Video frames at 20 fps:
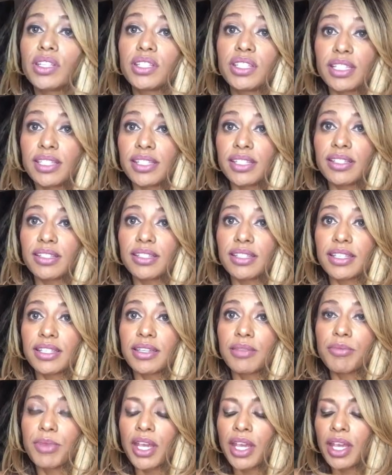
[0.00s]
Doesn't listen
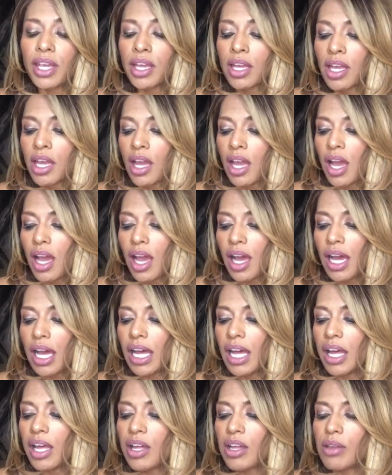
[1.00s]
to me.
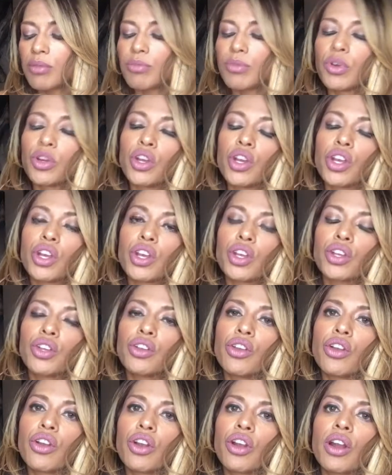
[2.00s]
Um,
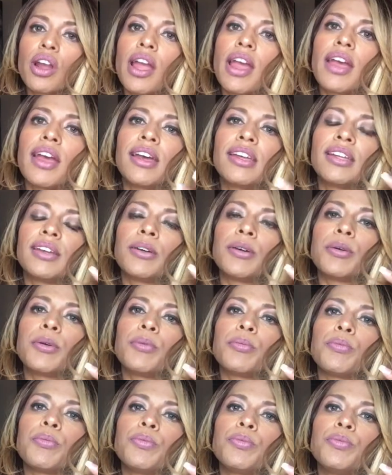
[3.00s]
you're, um,